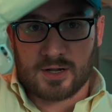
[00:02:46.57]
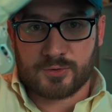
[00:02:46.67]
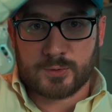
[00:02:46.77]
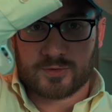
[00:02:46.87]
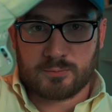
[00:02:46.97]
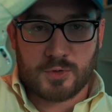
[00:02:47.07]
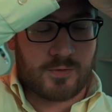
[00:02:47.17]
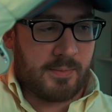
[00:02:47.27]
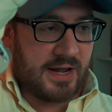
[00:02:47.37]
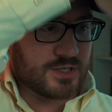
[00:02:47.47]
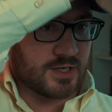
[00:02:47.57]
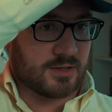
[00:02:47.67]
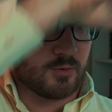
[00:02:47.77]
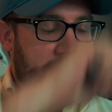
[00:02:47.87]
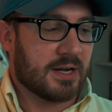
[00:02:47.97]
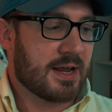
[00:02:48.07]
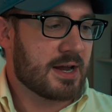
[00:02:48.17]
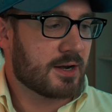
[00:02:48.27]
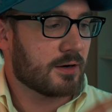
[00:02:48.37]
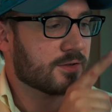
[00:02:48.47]
I'll do some movie magic and there'll be an
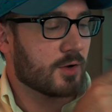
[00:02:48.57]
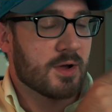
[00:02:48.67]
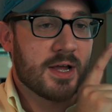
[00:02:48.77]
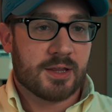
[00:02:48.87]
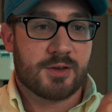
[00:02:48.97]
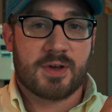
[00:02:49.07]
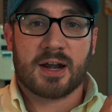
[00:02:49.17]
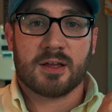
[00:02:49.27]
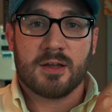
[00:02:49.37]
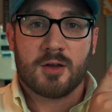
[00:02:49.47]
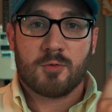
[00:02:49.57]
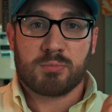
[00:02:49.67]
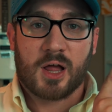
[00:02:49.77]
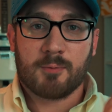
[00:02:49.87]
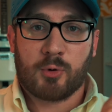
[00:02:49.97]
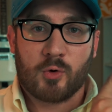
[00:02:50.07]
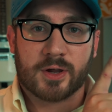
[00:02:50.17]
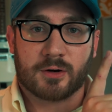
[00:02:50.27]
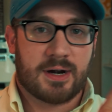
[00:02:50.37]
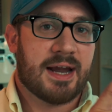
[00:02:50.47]
A here. So you've got a plot
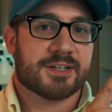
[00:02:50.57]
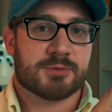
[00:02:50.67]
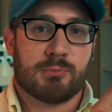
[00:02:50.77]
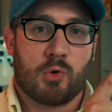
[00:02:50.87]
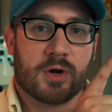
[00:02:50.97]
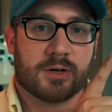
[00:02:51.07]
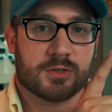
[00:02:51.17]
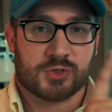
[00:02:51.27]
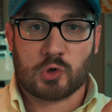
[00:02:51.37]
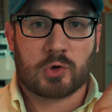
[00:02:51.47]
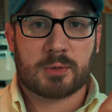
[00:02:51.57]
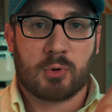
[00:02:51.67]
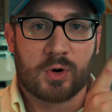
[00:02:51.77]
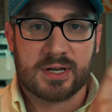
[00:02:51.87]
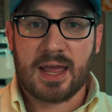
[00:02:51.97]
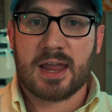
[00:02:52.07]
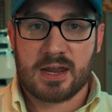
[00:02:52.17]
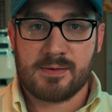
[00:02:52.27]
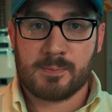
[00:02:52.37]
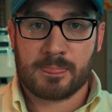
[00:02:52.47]
point or action point or story point
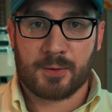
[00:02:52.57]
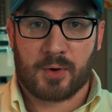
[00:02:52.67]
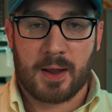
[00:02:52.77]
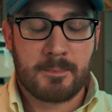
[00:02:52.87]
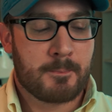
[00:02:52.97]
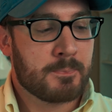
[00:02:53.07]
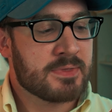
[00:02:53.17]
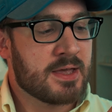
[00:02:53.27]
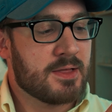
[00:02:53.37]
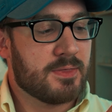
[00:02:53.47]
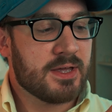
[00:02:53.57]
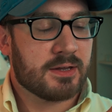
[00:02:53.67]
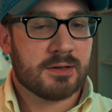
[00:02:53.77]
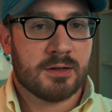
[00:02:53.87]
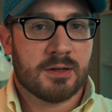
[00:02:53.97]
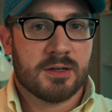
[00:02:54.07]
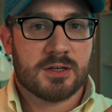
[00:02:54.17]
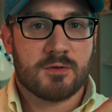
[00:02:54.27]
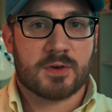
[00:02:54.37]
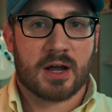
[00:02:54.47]
A, okay? Then
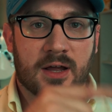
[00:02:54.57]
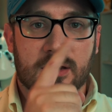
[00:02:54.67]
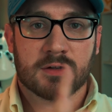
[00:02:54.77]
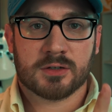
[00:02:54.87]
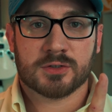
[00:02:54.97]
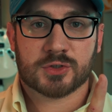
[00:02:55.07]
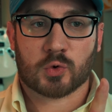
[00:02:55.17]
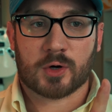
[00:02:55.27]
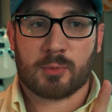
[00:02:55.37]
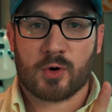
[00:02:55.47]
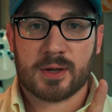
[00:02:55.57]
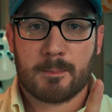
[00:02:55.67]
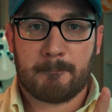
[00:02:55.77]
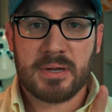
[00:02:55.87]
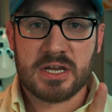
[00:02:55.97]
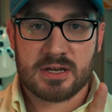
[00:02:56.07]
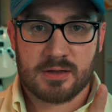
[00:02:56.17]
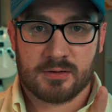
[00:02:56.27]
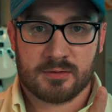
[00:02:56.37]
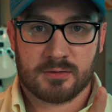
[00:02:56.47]
you've got story point B,
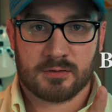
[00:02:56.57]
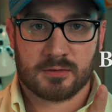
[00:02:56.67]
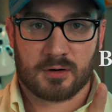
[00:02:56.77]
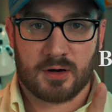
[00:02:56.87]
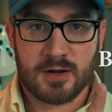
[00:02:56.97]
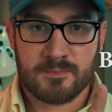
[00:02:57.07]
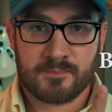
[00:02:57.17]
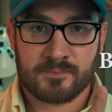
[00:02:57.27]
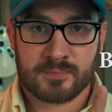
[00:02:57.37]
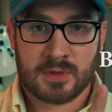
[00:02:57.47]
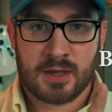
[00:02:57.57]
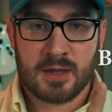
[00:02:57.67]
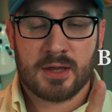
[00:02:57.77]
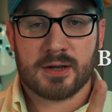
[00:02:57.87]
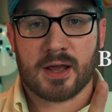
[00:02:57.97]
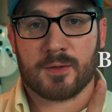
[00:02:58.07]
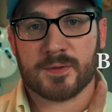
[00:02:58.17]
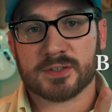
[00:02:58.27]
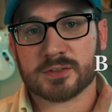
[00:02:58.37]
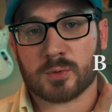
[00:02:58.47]
all right? Now,
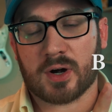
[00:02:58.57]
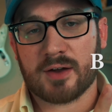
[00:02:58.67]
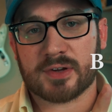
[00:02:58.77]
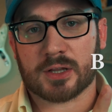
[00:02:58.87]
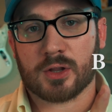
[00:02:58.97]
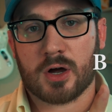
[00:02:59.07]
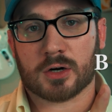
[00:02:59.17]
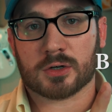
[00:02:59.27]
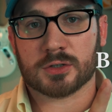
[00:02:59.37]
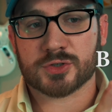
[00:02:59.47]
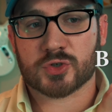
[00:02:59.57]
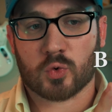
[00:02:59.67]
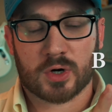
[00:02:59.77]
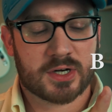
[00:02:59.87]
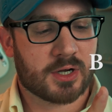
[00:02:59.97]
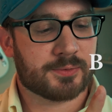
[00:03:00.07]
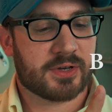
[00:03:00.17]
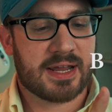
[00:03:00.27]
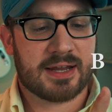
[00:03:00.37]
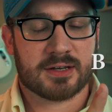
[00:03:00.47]
this is where having a longer story comes
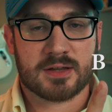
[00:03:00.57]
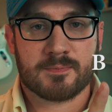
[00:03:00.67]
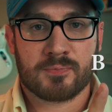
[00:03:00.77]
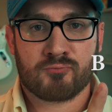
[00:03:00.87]
in handy.